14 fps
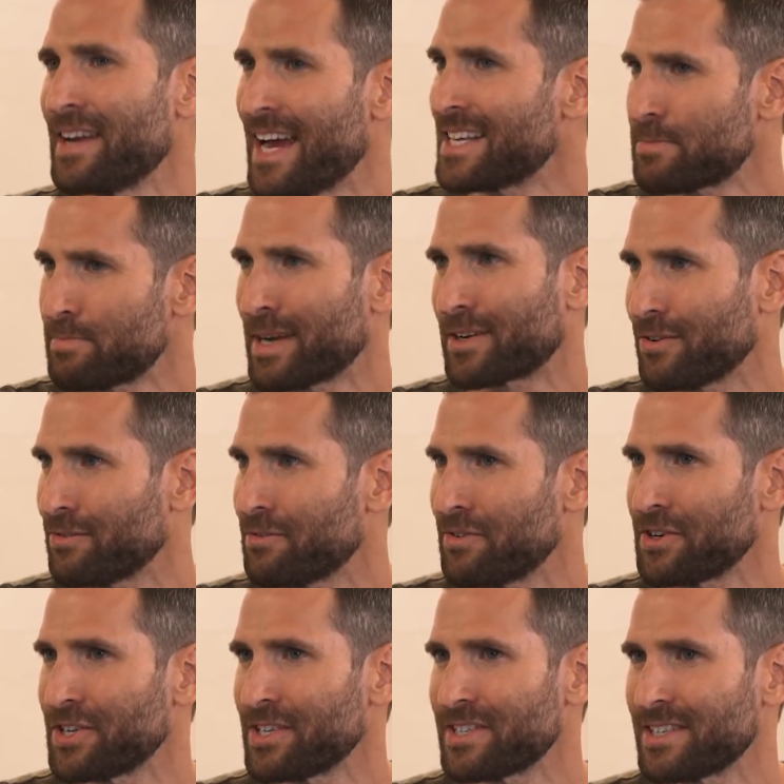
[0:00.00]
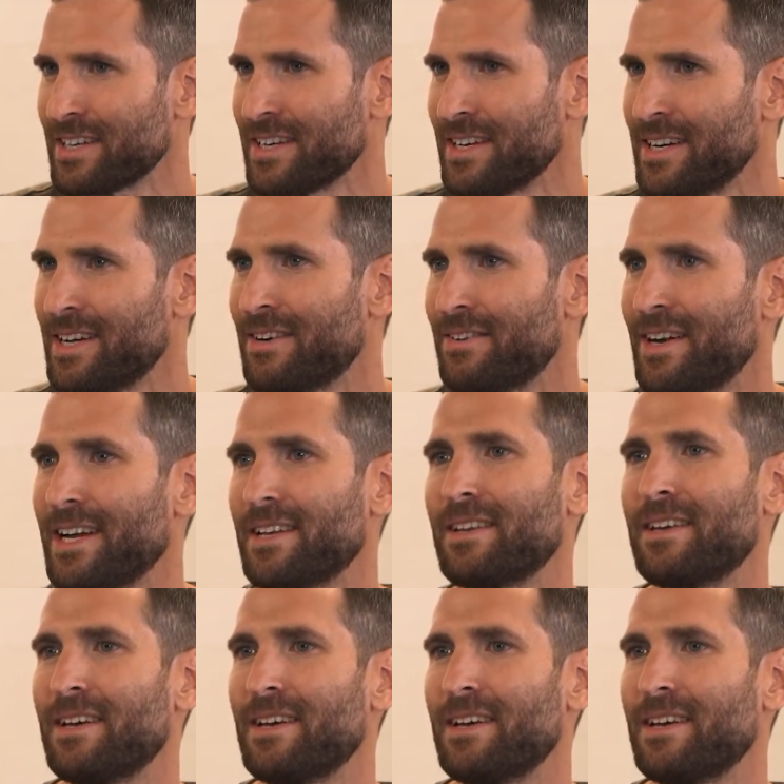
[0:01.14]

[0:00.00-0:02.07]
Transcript: aspect of efficiency, right?